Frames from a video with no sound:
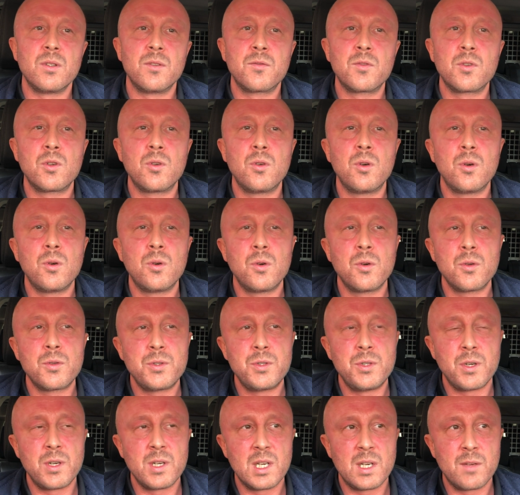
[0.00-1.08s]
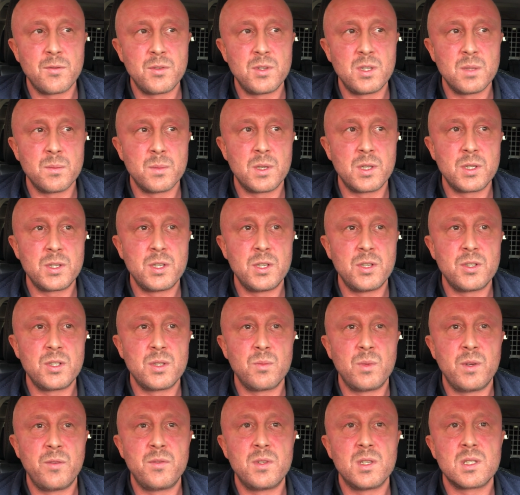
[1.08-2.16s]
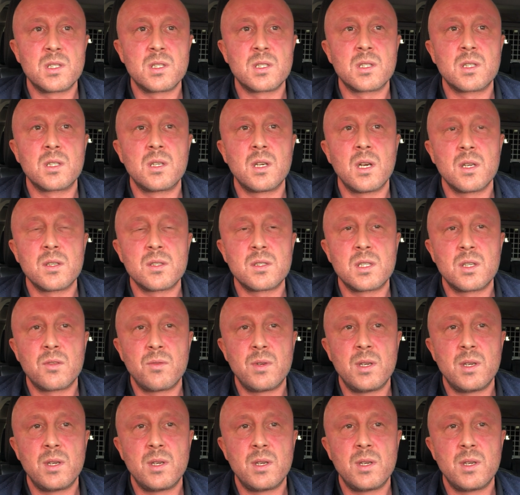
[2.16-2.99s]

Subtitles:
Of course you can have too much estrogen. We've discussed the